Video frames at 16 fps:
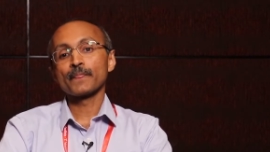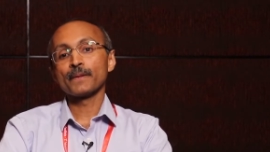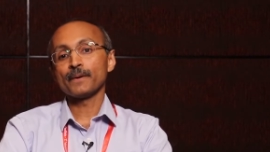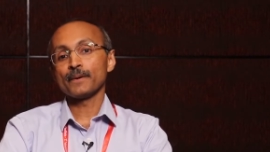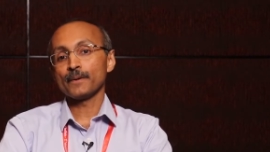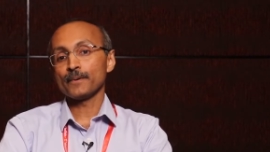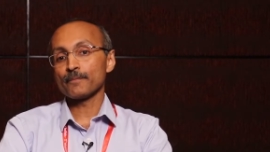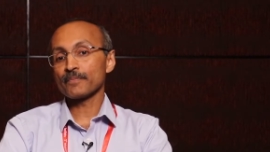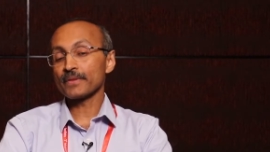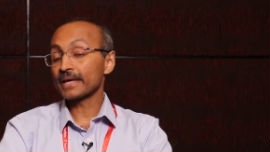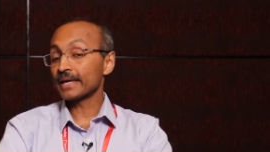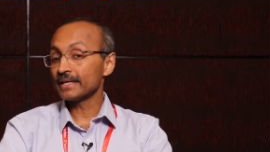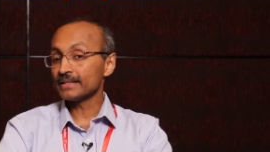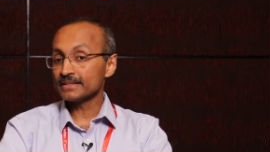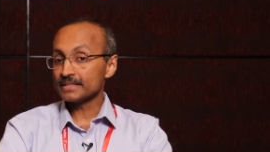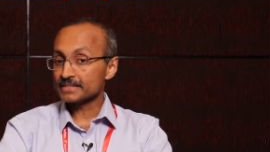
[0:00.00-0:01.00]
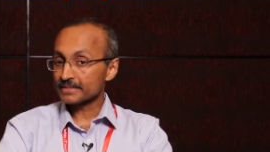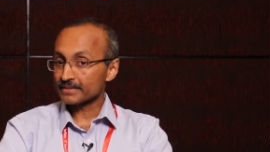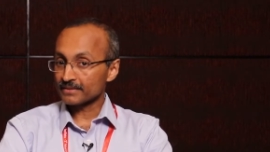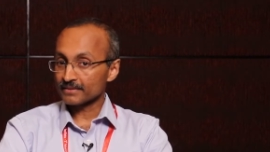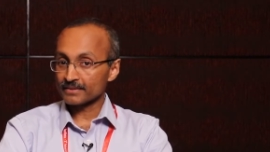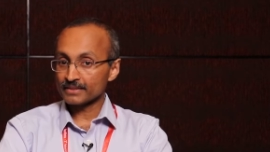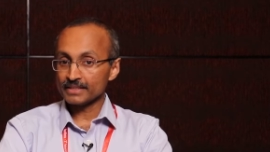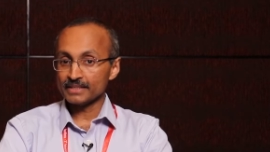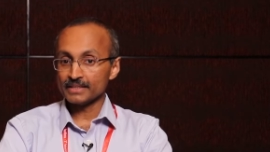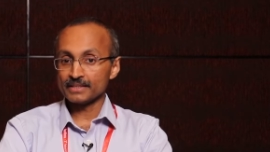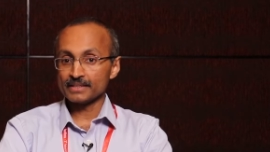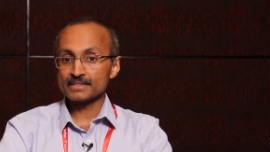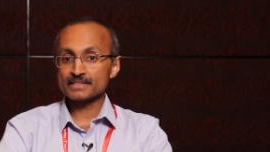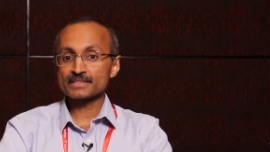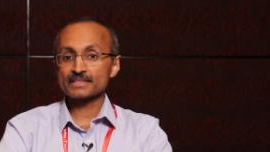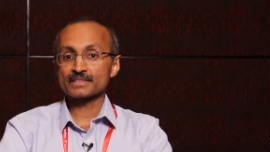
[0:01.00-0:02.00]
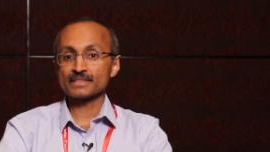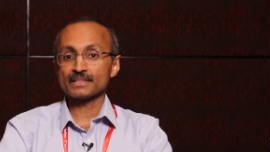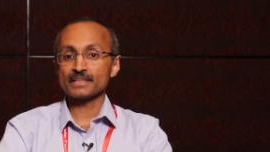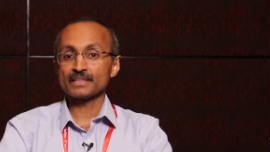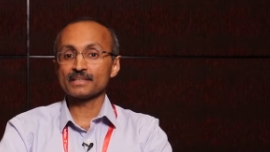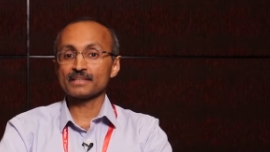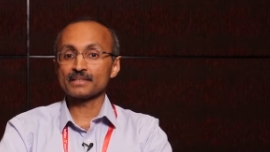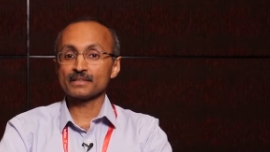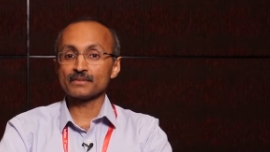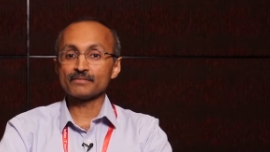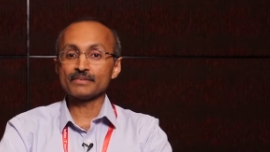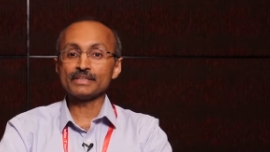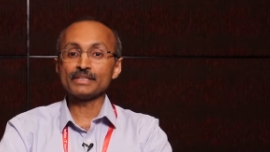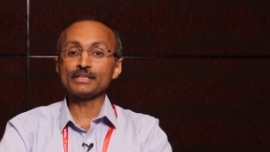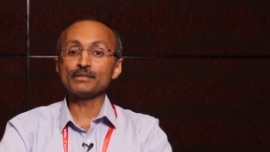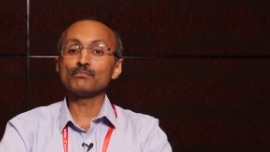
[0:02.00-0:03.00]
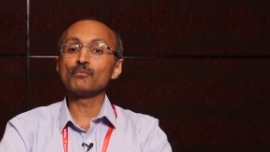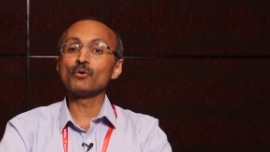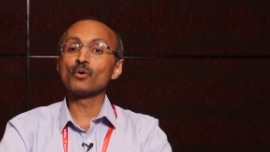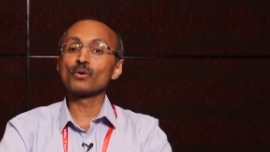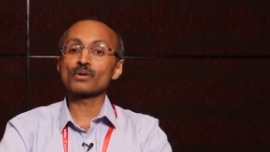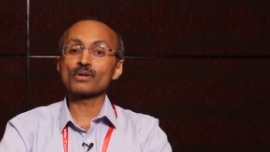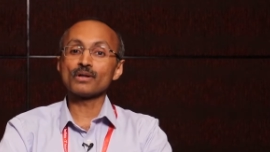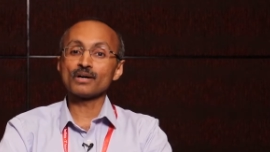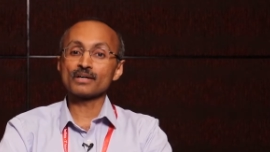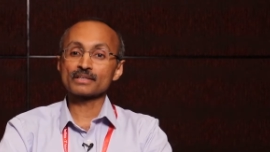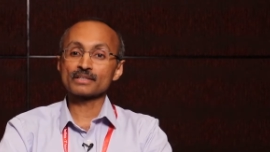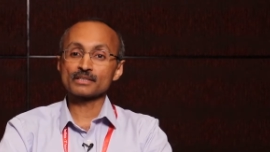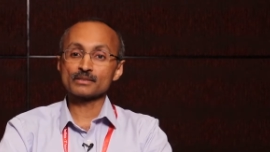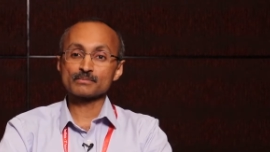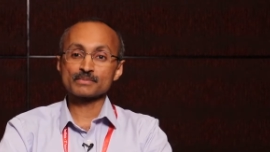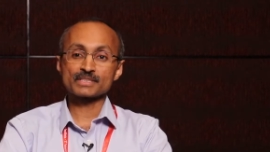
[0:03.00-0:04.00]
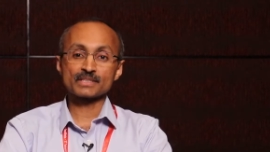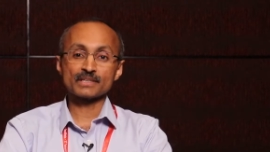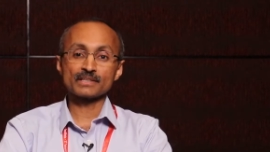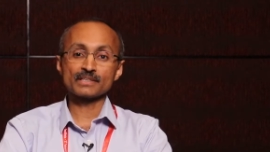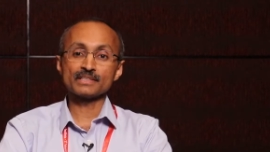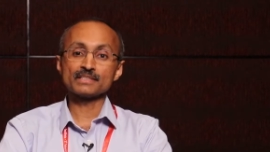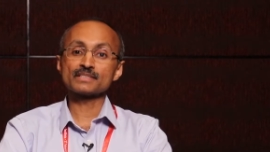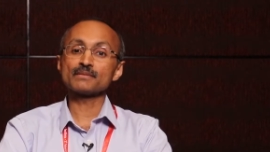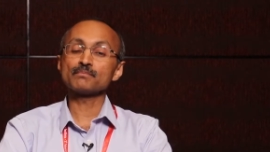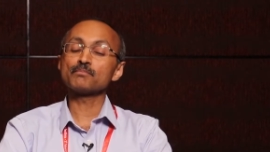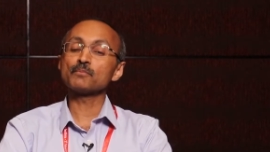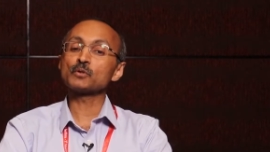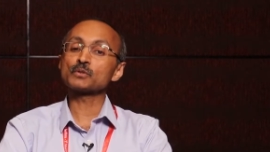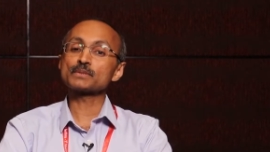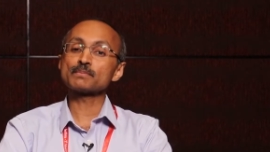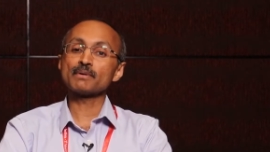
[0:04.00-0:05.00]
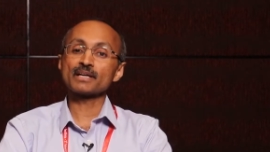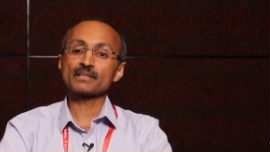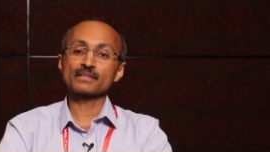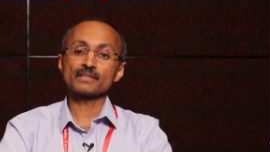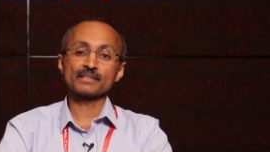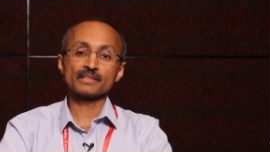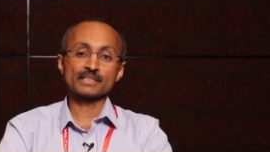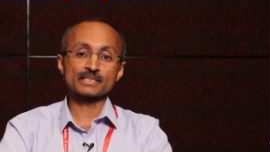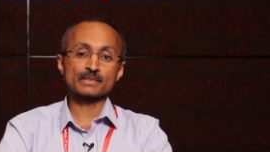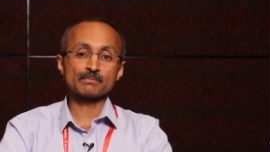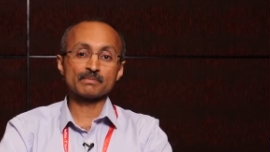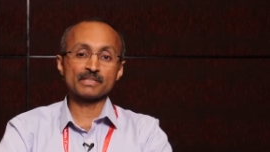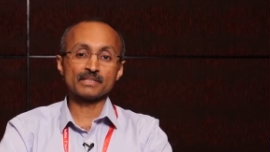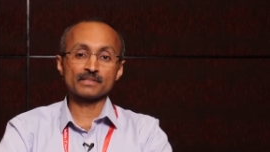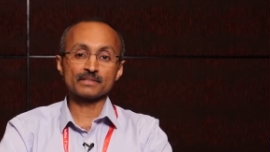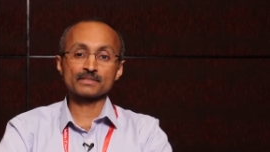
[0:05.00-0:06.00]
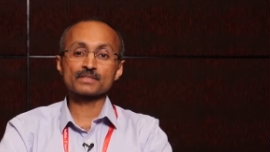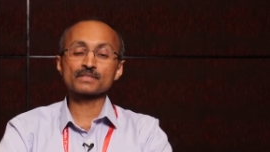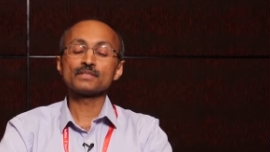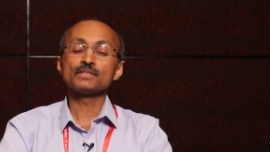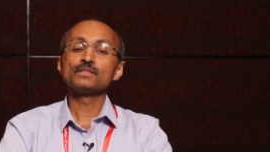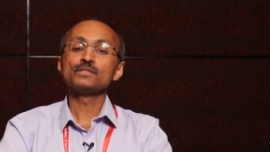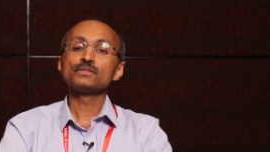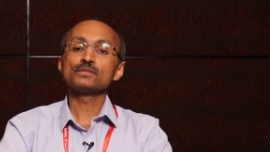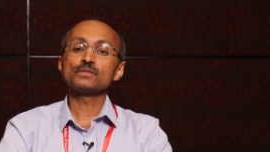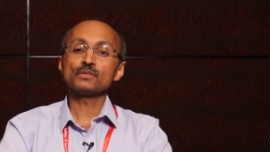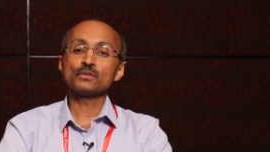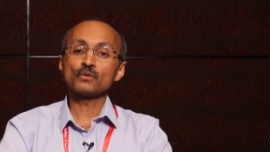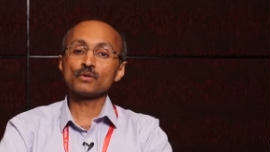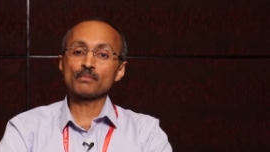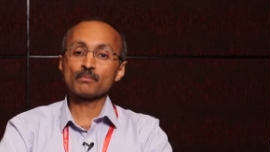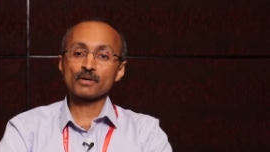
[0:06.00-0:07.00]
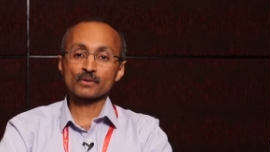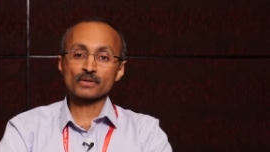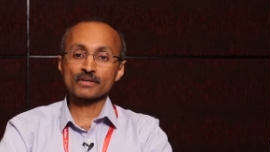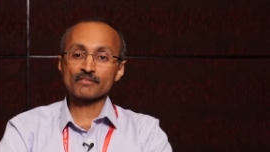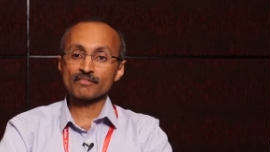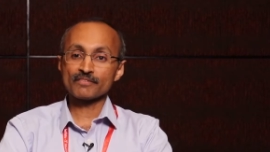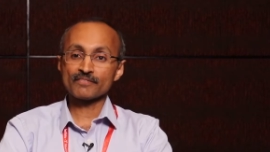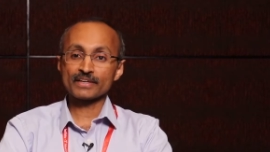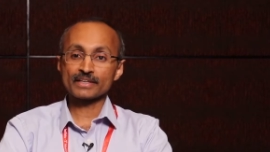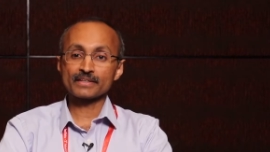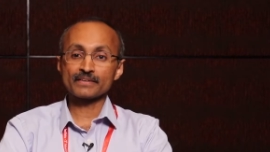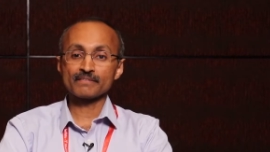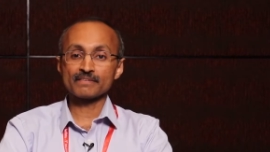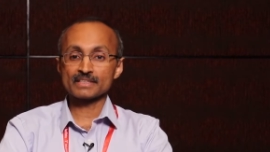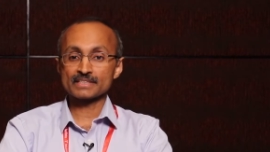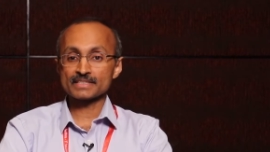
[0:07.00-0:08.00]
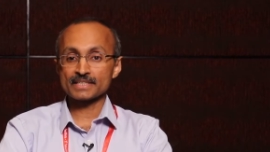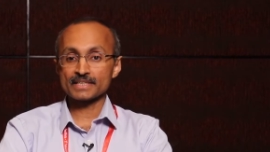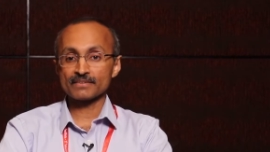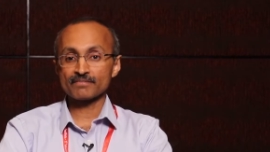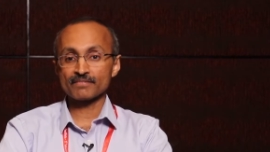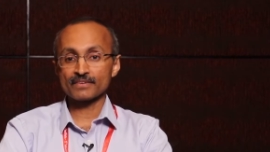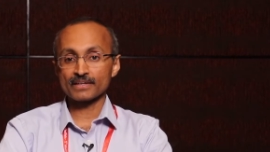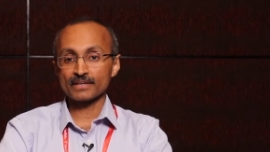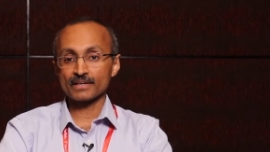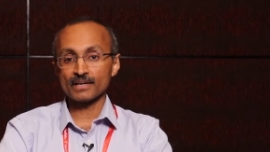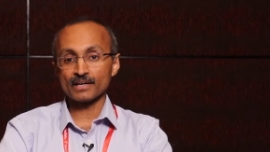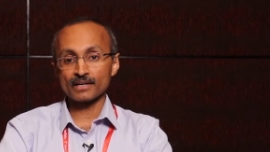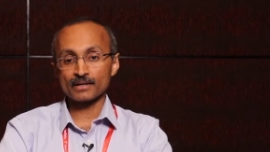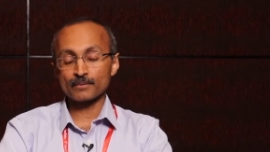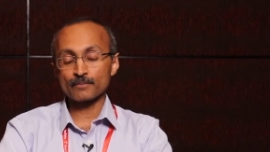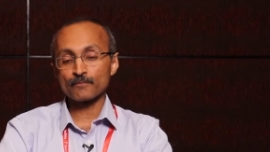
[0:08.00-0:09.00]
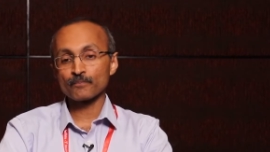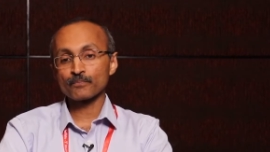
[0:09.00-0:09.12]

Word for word: Um, again, these are early days and uh, we need more long-term studies and post-marketing experience to know about how effective and safe they are.